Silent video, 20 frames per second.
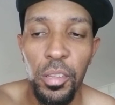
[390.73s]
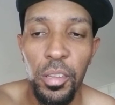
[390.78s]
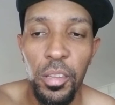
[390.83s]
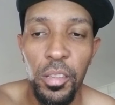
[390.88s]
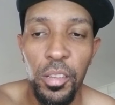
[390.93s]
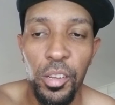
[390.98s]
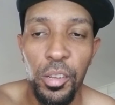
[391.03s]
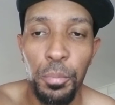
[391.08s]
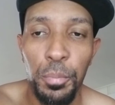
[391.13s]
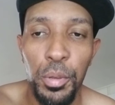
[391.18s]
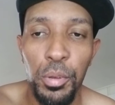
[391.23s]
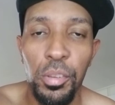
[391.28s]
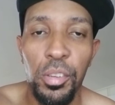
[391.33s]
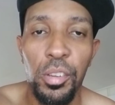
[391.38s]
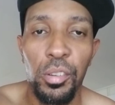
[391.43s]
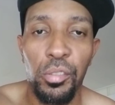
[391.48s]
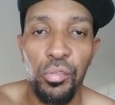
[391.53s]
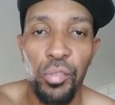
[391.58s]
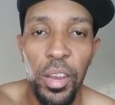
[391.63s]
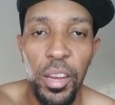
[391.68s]
the computer can
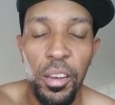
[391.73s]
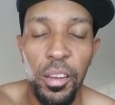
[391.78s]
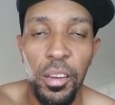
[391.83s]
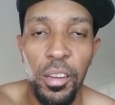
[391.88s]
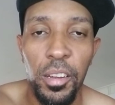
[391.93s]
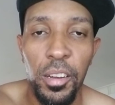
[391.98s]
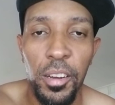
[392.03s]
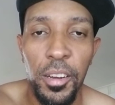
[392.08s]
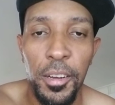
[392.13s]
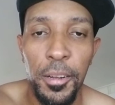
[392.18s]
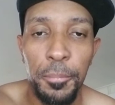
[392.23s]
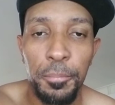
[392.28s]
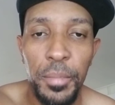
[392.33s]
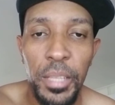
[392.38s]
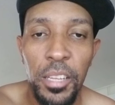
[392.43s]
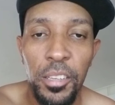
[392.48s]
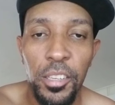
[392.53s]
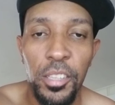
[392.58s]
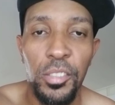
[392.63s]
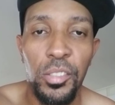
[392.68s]

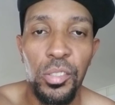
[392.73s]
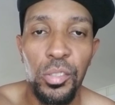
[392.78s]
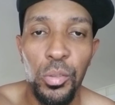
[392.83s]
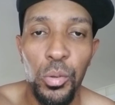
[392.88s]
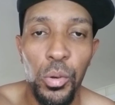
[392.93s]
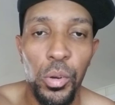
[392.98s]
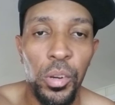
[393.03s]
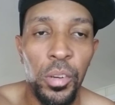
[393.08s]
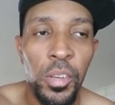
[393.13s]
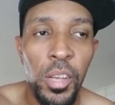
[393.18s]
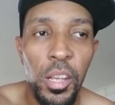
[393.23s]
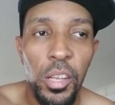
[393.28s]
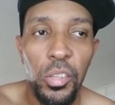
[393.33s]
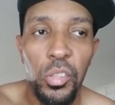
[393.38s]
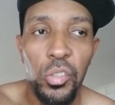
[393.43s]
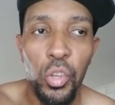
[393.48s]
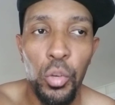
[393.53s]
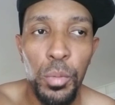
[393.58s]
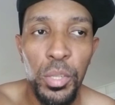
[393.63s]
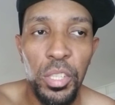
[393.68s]
can store
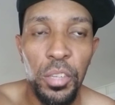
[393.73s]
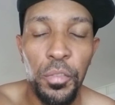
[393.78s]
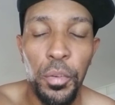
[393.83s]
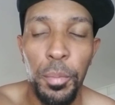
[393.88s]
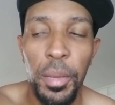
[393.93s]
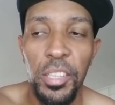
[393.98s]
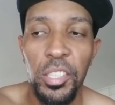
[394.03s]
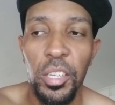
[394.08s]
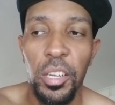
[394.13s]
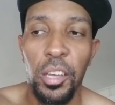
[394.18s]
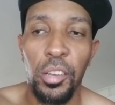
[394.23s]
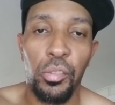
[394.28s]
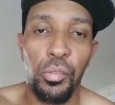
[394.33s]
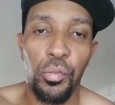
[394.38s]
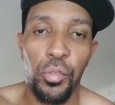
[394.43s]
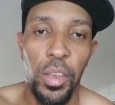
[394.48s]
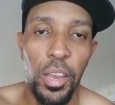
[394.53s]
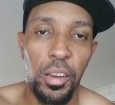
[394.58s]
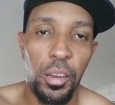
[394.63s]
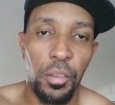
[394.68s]
so much information and
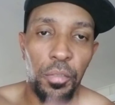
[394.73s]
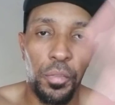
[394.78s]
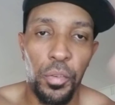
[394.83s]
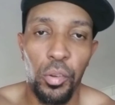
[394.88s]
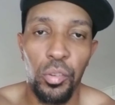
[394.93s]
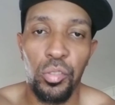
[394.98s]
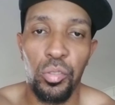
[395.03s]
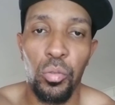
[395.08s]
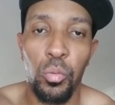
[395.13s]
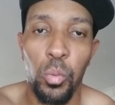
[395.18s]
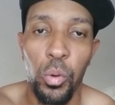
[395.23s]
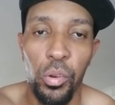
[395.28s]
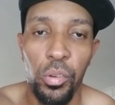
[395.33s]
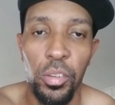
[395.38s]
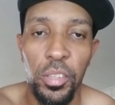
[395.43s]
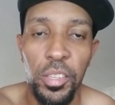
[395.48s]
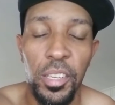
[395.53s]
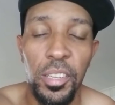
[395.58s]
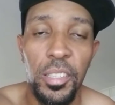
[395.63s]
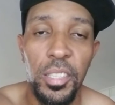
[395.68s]
create a virtual
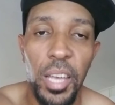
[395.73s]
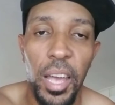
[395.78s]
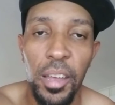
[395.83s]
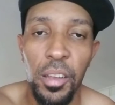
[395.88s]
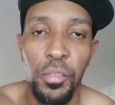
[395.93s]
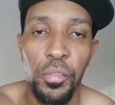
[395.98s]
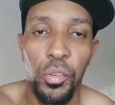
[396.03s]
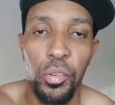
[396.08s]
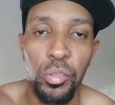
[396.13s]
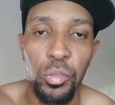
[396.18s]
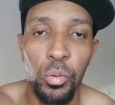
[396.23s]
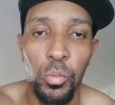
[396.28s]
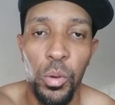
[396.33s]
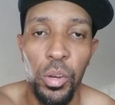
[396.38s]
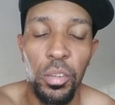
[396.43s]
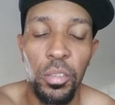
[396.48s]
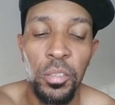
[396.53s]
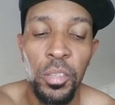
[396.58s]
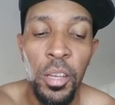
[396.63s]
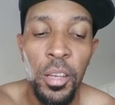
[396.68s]
world, an entire virtual
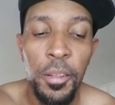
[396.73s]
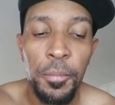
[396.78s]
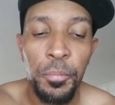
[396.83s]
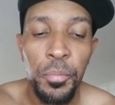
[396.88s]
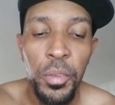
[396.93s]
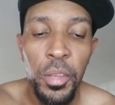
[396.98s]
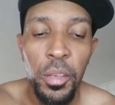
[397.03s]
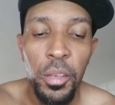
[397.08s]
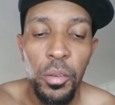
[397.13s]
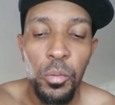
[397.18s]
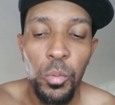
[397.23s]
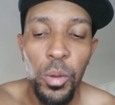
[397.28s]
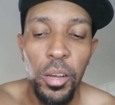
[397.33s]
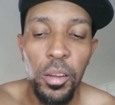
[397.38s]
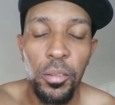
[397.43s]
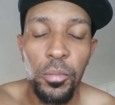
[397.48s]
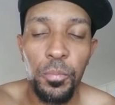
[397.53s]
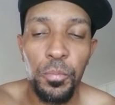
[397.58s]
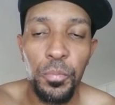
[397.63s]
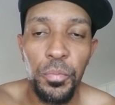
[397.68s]
world.
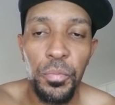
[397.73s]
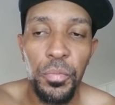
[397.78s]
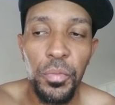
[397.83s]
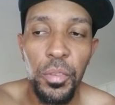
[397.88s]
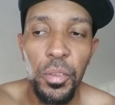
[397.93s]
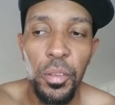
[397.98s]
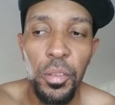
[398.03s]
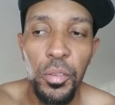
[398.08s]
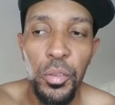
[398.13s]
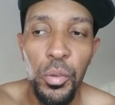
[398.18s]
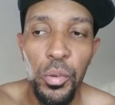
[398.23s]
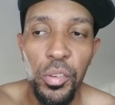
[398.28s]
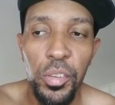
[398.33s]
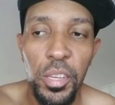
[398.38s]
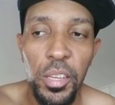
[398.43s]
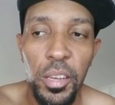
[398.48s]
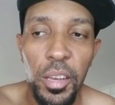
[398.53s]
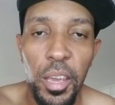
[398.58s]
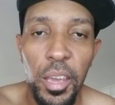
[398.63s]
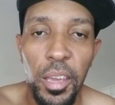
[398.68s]
Well, your
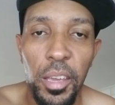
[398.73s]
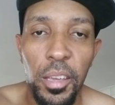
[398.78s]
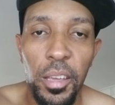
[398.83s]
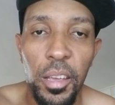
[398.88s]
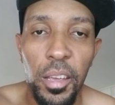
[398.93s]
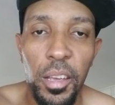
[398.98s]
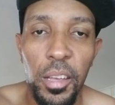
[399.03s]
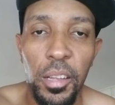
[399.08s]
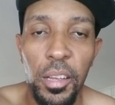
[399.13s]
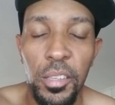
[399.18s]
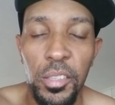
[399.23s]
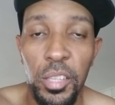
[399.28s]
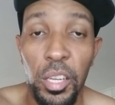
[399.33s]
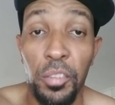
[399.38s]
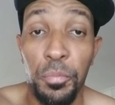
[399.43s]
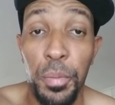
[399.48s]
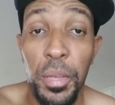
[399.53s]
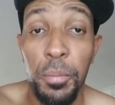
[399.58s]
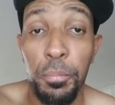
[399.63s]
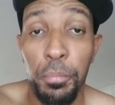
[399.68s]
DNA, instead
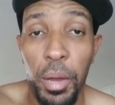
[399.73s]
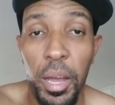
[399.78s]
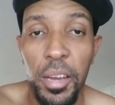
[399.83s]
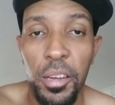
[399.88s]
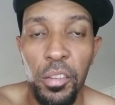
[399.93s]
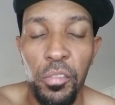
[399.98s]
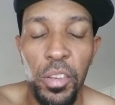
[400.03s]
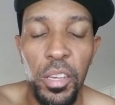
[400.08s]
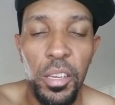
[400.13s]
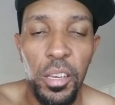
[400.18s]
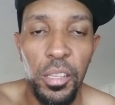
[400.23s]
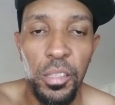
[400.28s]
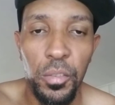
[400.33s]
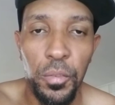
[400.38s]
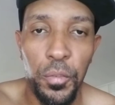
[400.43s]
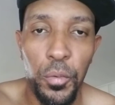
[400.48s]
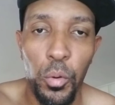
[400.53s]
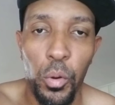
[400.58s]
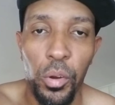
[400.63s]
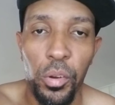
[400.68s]
of being binary, it's
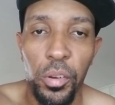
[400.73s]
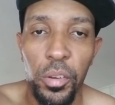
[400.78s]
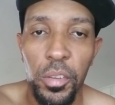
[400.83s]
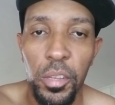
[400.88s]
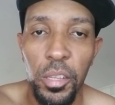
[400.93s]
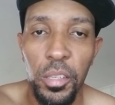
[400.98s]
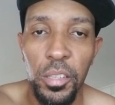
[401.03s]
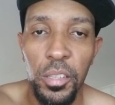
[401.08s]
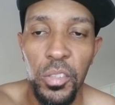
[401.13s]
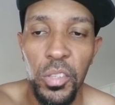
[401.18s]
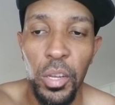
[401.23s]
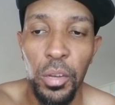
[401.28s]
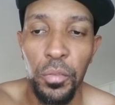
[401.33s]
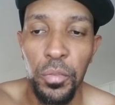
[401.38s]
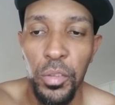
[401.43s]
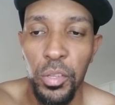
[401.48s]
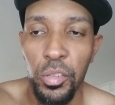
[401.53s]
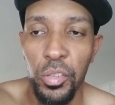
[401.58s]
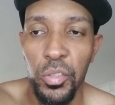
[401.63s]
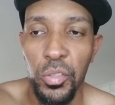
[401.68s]
4. Instead
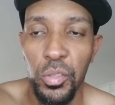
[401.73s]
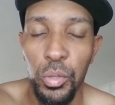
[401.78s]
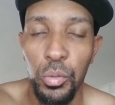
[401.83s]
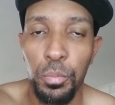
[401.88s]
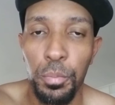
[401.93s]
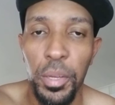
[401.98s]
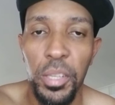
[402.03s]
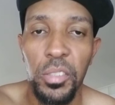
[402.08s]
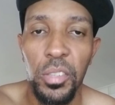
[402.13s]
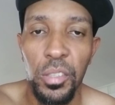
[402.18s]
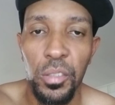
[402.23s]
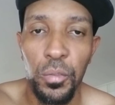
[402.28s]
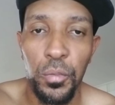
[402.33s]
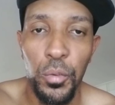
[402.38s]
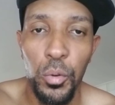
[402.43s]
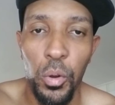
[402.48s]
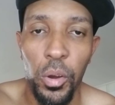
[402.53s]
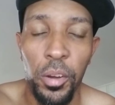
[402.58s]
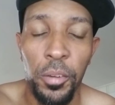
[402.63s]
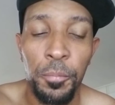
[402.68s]
of just 2 bits, it's
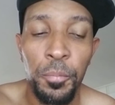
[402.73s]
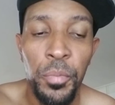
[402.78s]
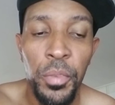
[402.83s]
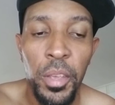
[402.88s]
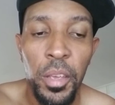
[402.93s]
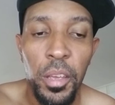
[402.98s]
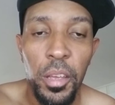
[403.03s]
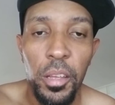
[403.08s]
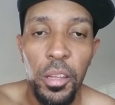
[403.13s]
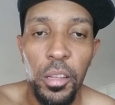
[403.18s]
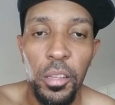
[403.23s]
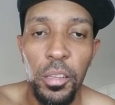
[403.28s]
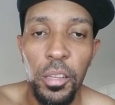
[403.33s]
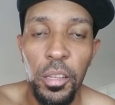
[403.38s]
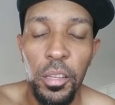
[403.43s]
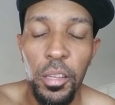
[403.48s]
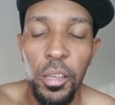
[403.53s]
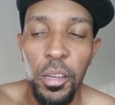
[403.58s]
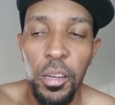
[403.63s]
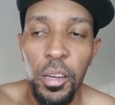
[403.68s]
4.
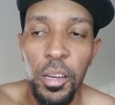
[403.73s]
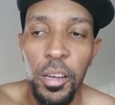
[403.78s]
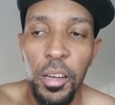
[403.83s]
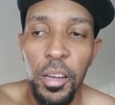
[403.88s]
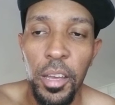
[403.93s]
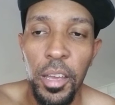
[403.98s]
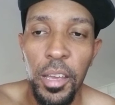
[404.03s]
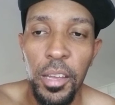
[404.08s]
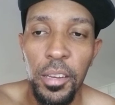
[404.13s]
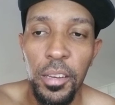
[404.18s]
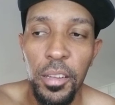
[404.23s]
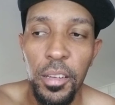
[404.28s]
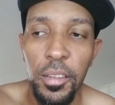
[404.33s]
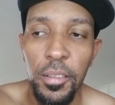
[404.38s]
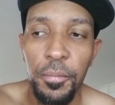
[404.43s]
And